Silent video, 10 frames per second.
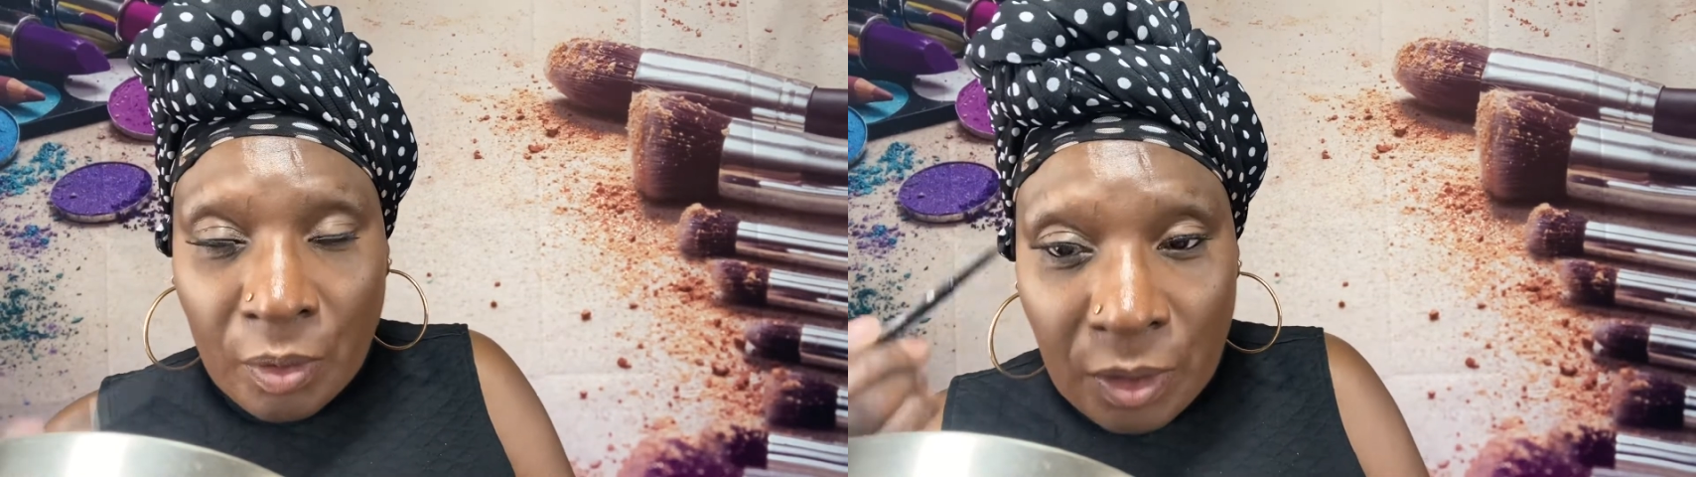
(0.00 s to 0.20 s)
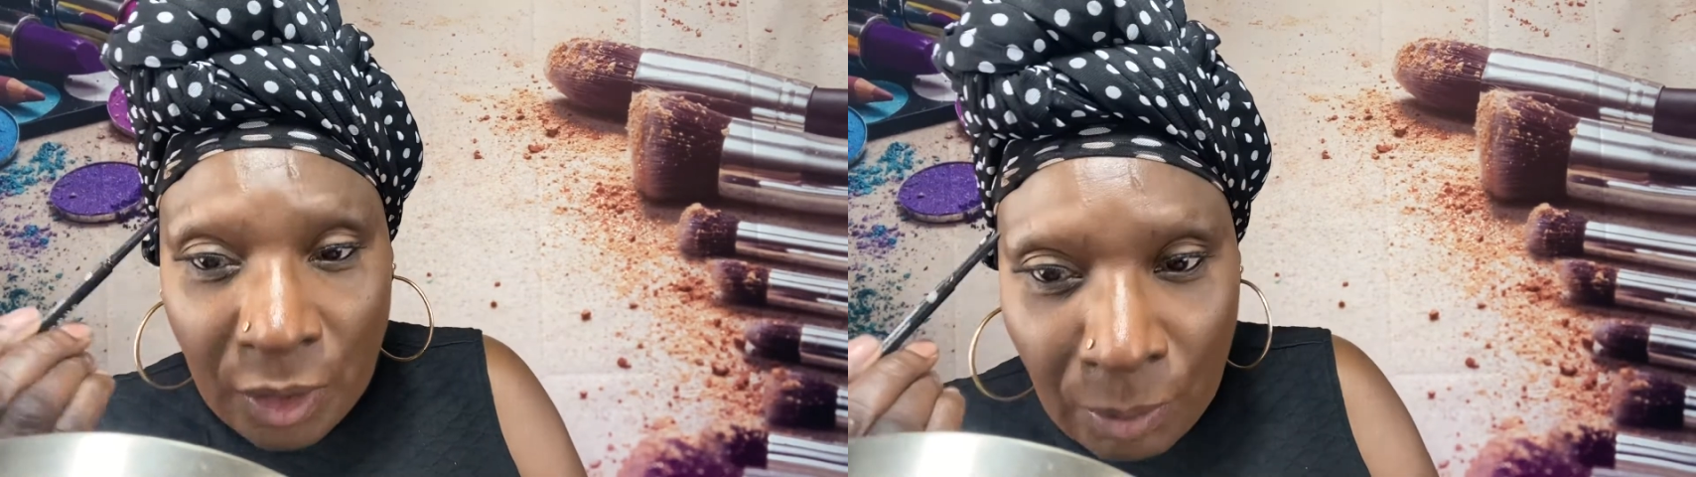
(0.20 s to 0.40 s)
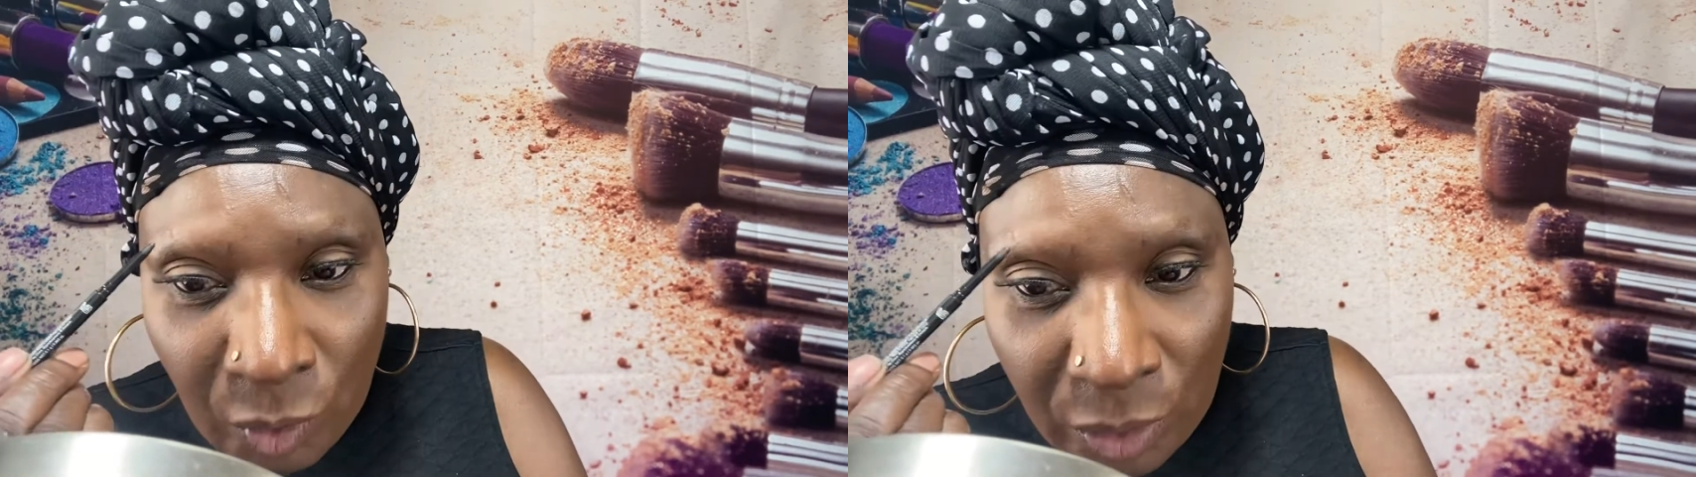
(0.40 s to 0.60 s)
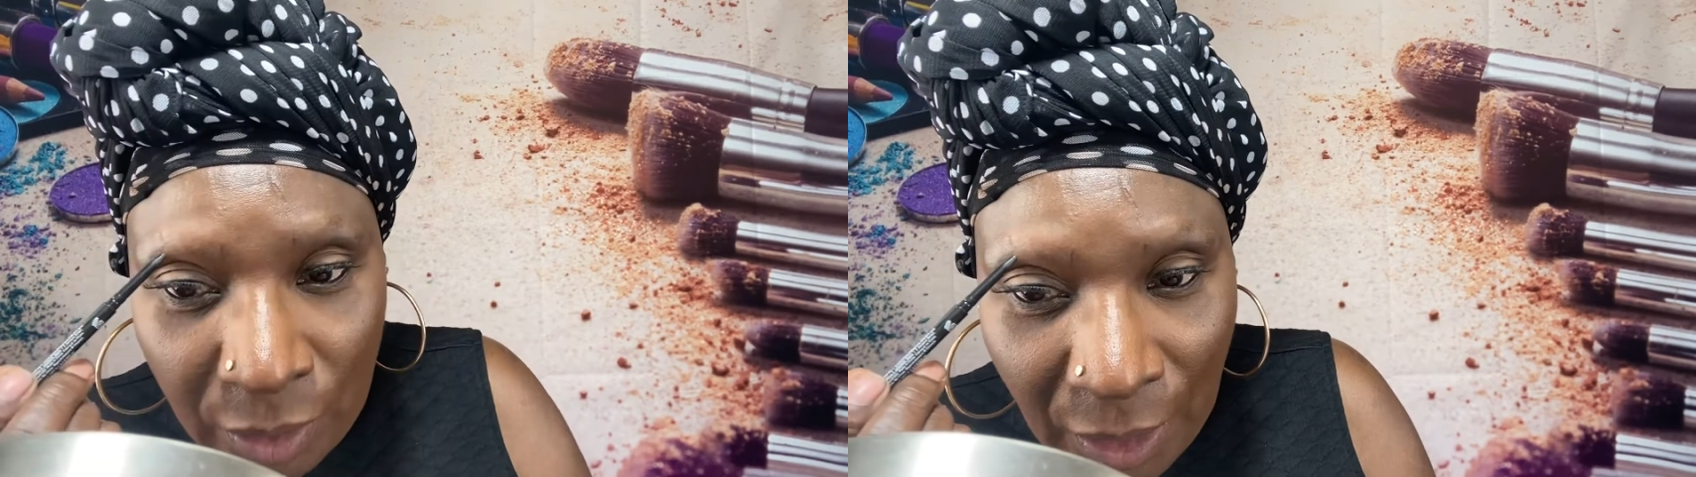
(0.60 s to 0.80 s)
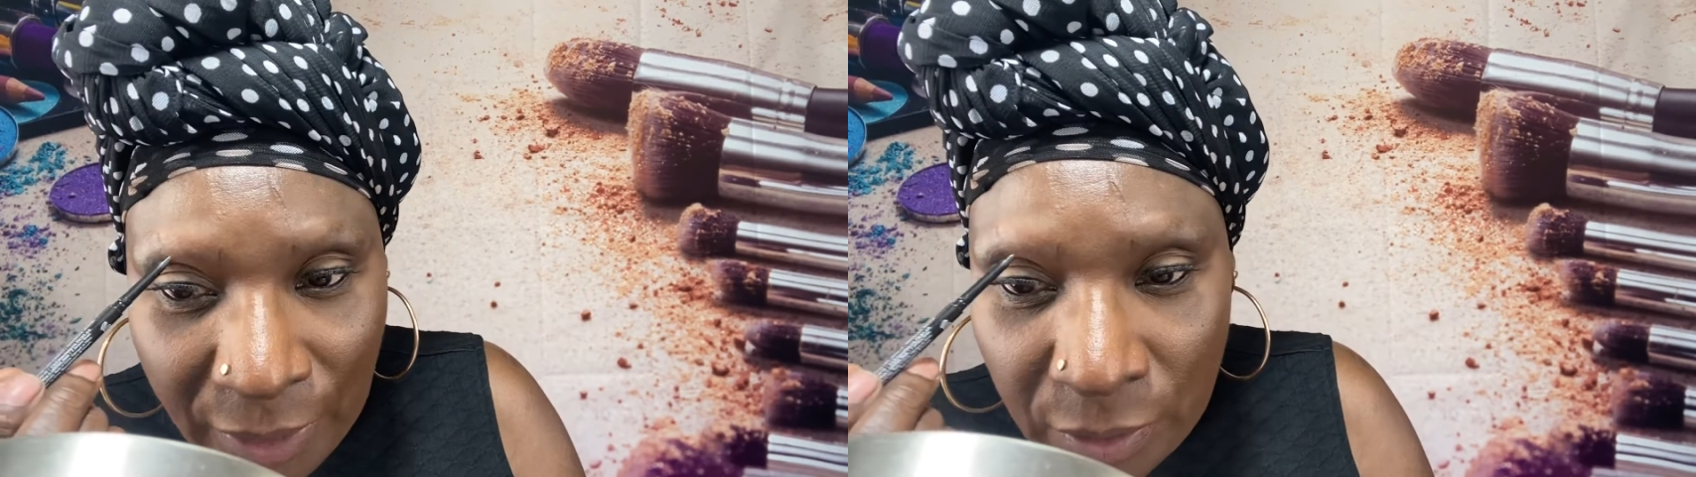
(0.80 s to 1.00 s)
Then I'm going
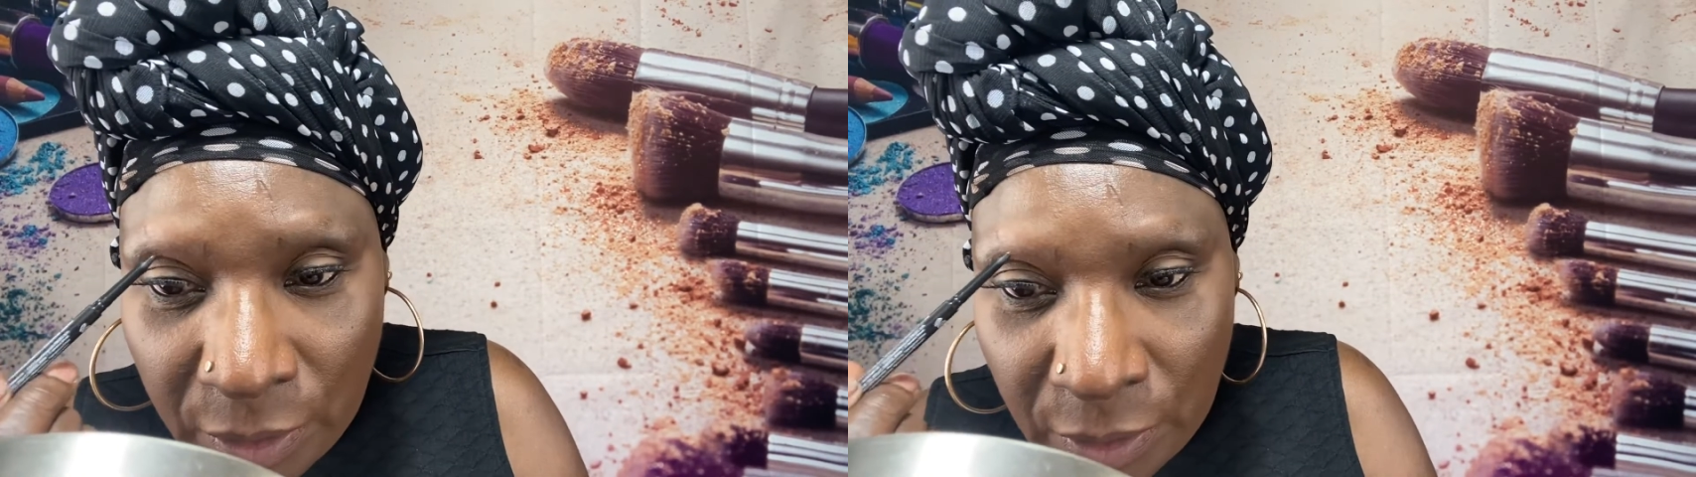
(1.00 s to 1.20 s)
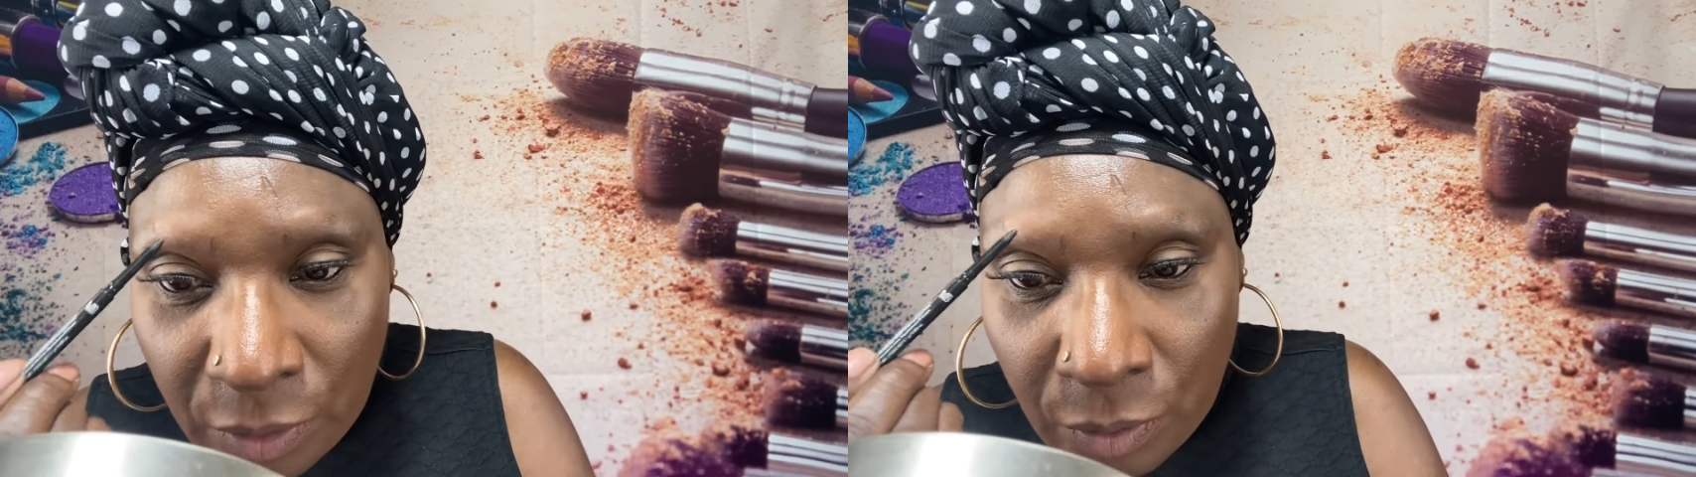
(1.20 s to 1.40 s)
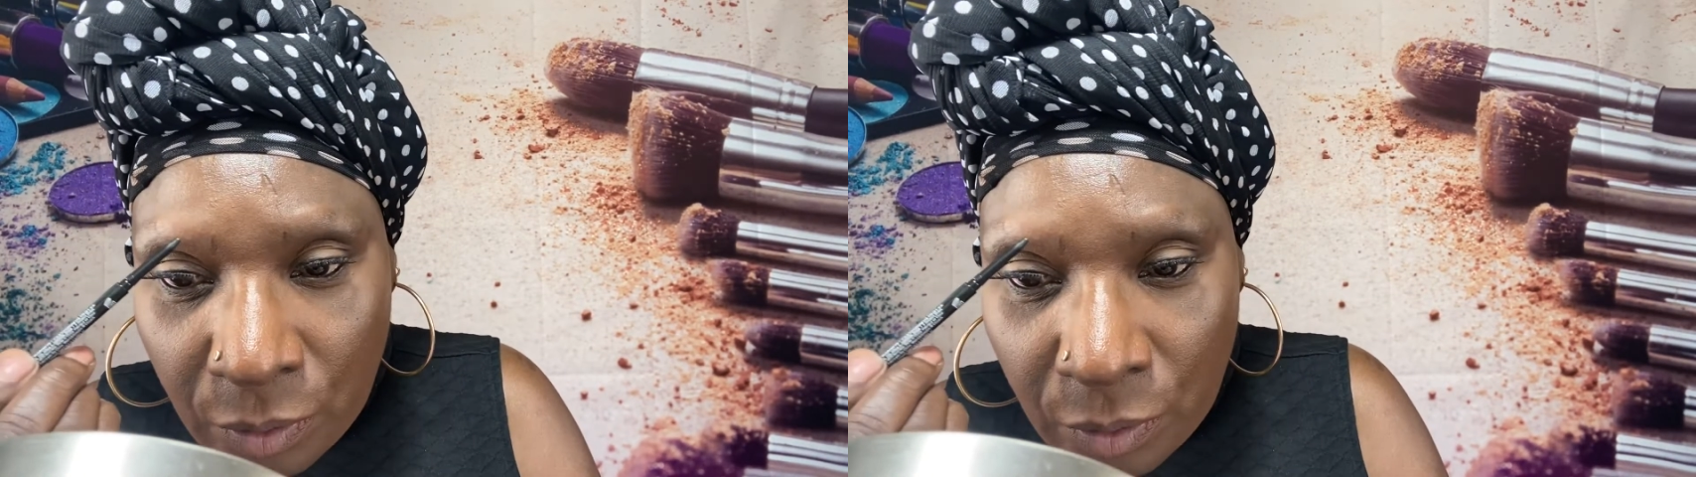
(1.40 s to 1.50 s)
to lightly